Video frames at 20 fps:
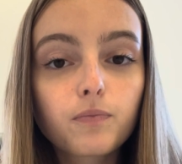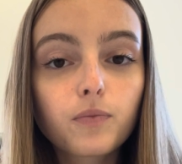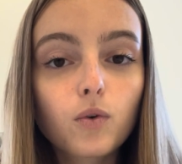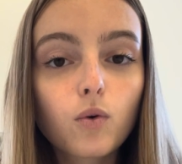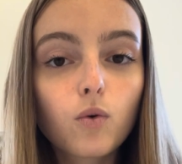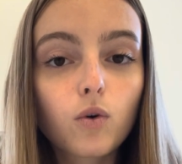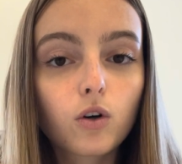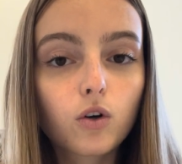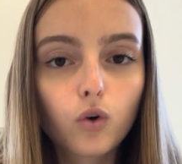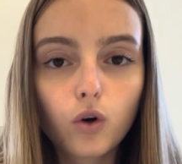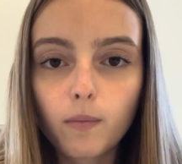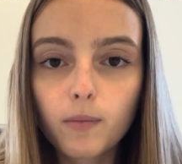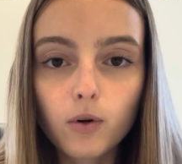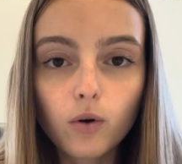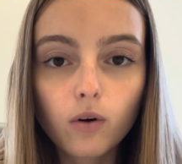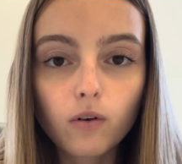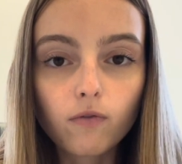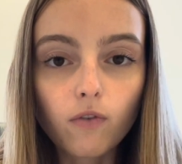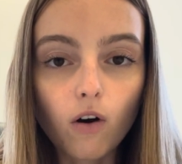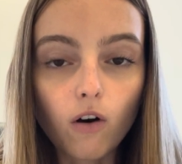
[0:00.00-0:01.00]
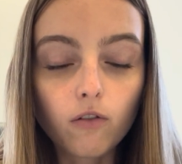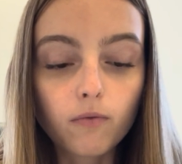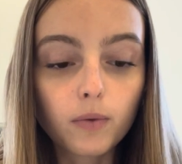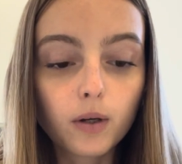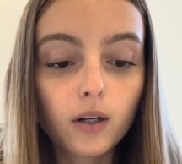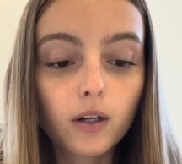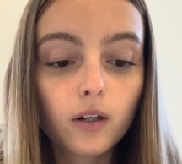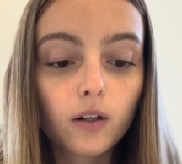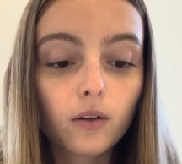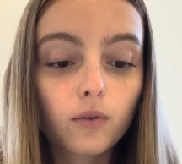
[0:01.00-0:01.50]
or criminal
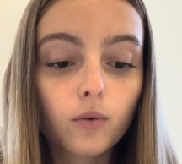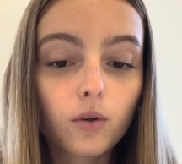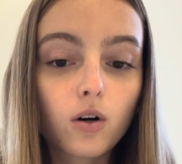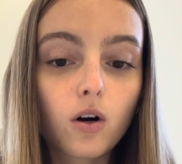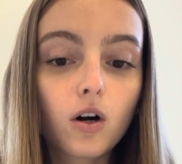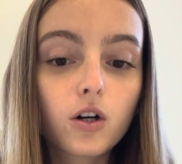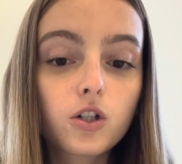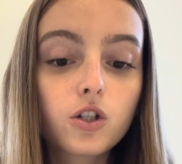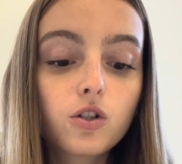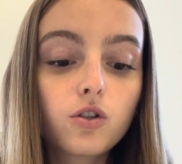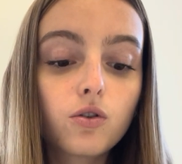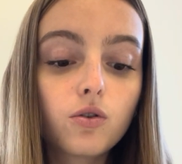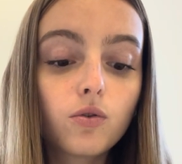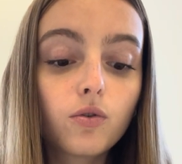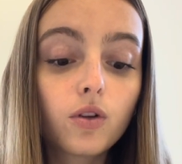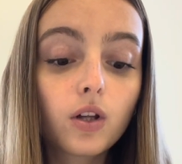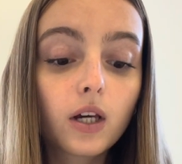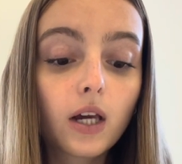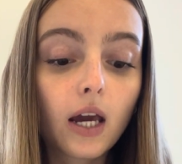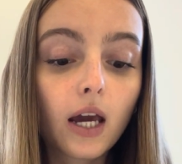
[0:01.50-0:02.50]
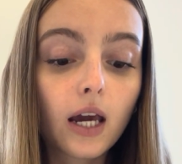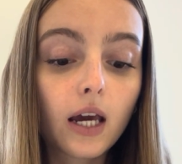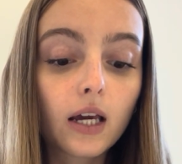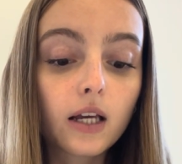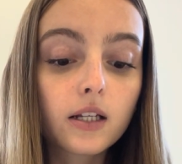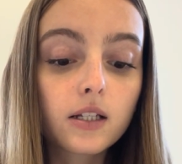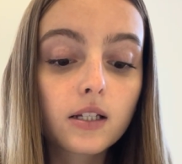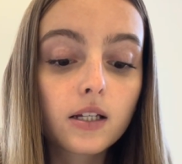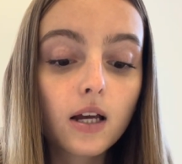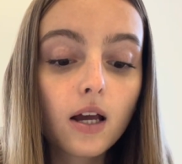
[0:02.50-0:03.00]
involvement in regards to the
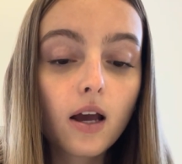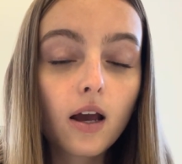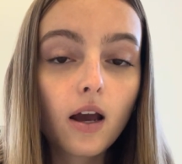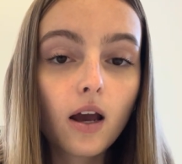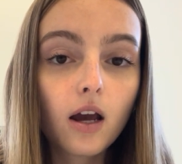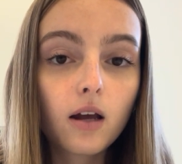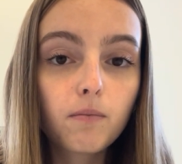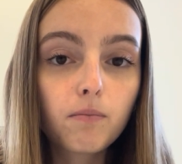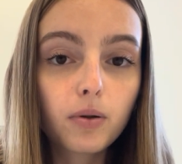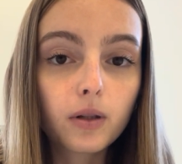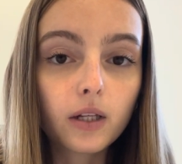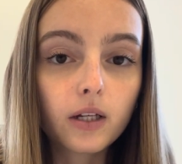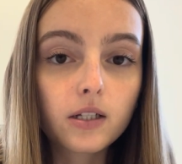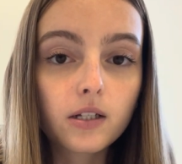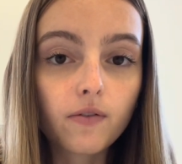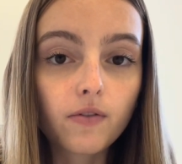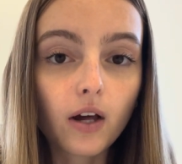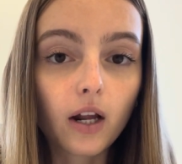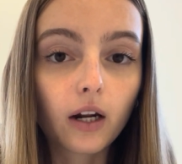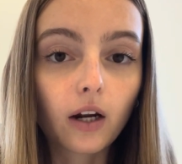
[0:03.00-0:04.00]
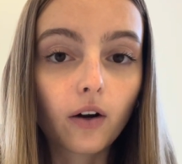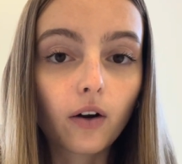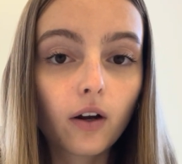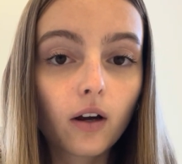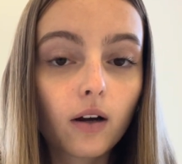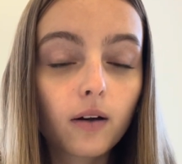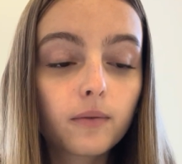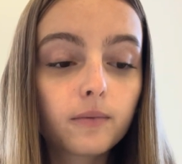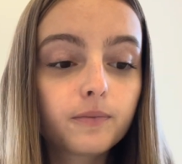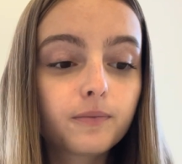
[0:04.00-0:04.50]
gangs and police of that area.